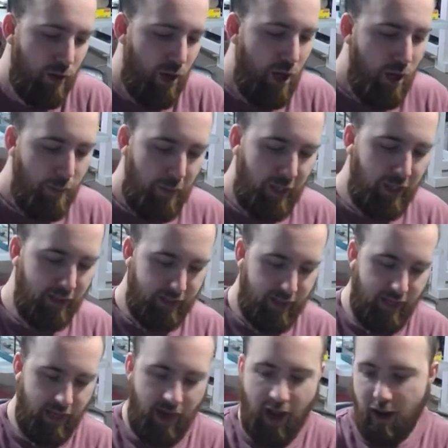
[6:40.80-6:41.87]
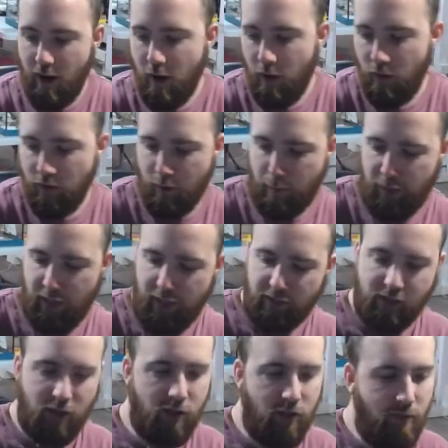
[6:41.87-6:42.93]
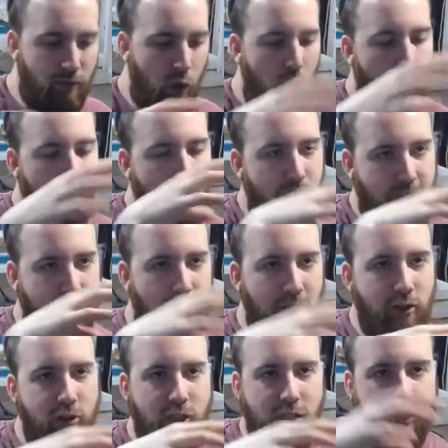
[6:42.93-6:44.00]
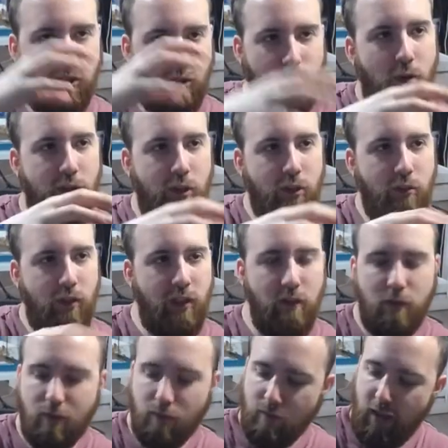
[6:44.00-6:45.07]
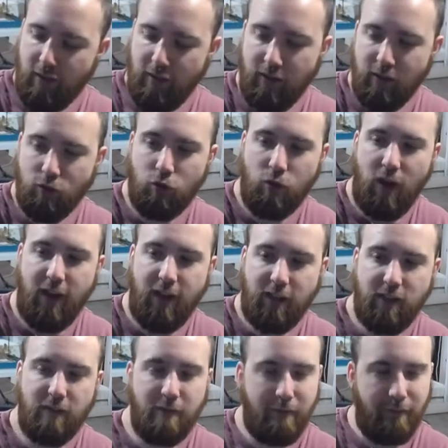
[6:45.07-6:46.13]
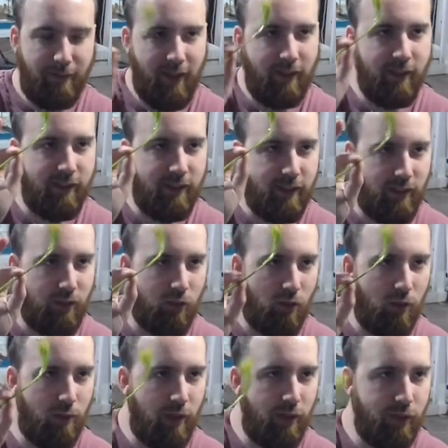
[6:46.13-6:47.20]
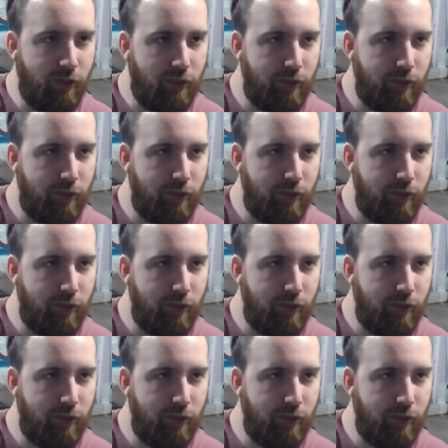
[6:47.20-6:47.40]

because now the plant's going to devote all of its energy into growing new leaves rather than trying to fix these old ones.